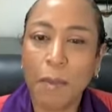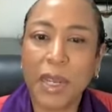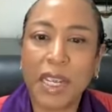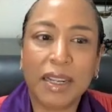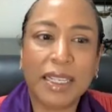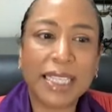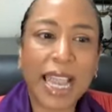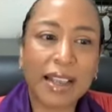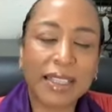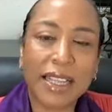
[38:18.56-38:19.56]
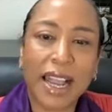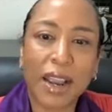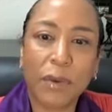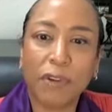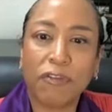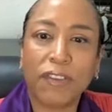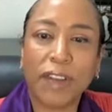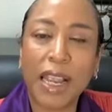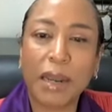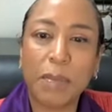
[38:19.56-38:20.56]
Because as I
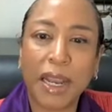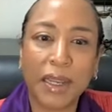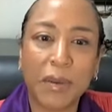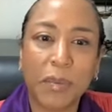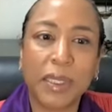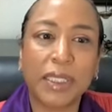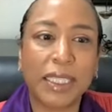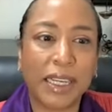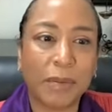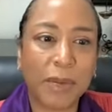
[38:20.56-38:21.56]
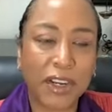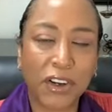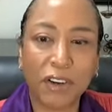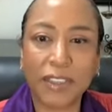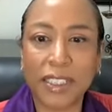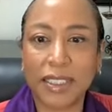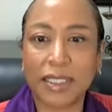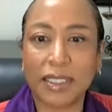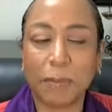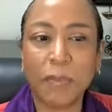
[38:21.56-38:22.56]
refine my ability and my nervous
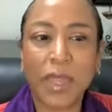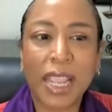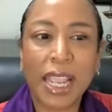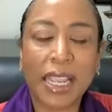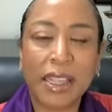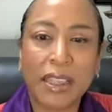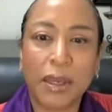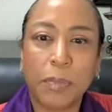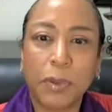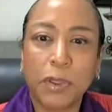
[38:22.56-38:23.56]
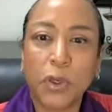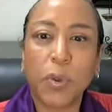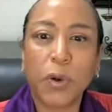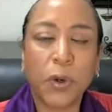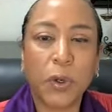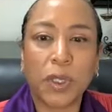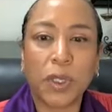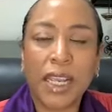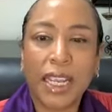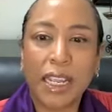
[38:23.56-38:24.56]
system in the blue pearl,
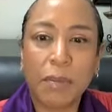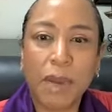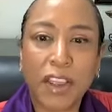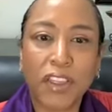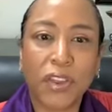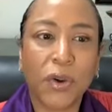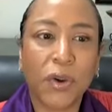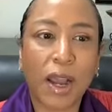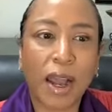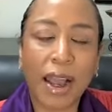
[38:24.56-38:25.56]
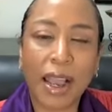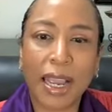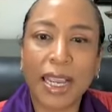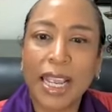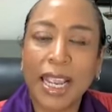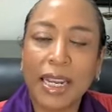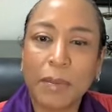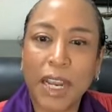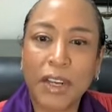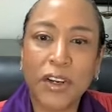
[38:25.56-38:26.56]
in my my third eye and
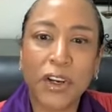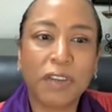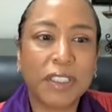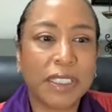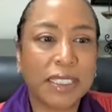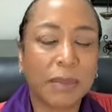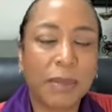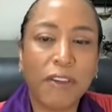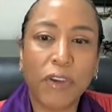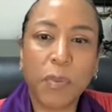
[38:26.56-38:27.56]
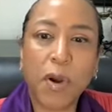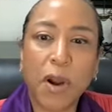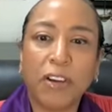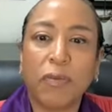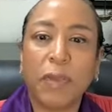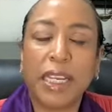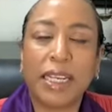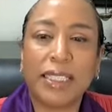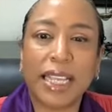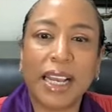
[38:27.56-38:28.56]
in my nervous system. Every part of me
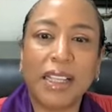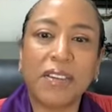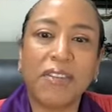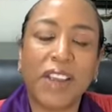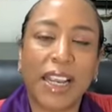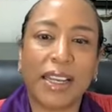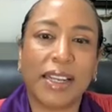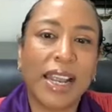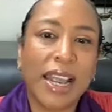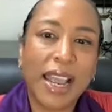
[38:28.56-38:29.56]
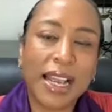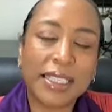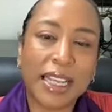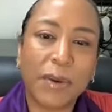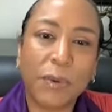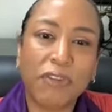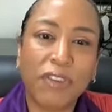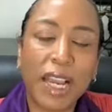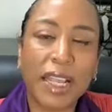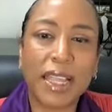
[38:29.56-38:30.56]
is elevated as I
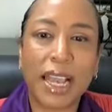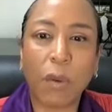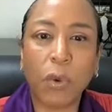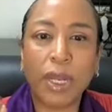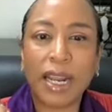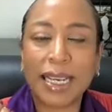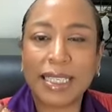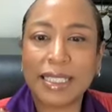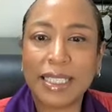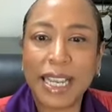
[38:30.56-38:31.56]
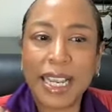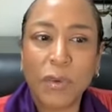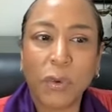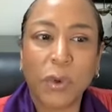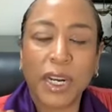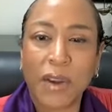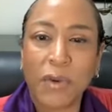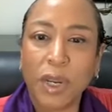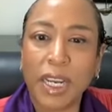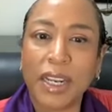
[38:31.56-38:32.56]
refine that. What I seek and what I
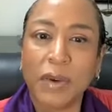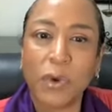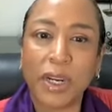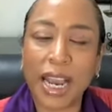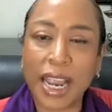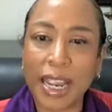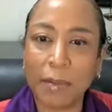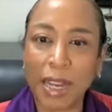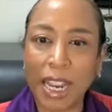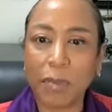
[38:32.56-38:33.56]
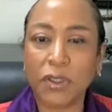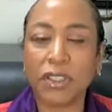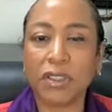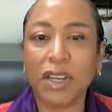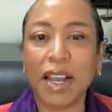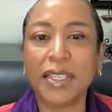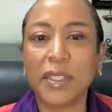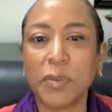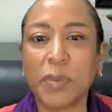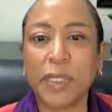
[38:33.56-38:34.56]
read and what I am able to
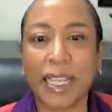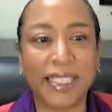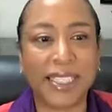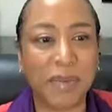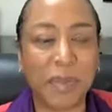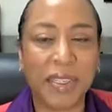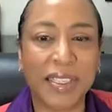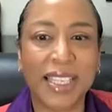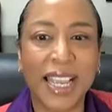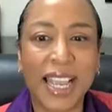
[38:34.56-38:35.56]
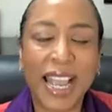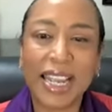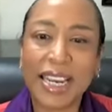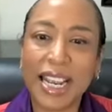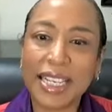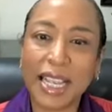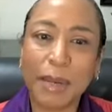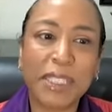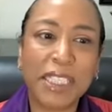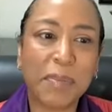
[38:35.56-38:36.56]
contemplate deepens. And as
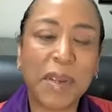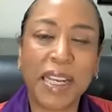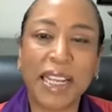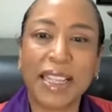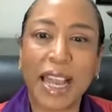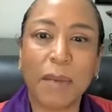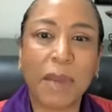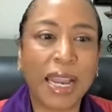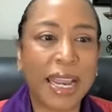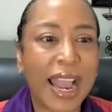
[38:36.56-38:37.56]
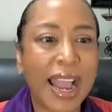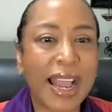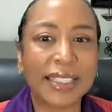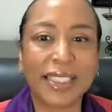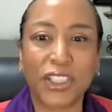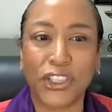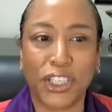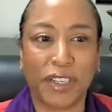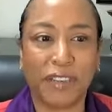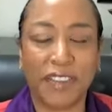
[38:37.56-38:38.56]
I'm deepening that, my ask
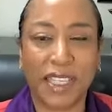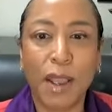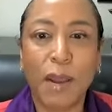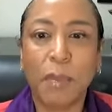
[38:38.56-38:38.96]
shifts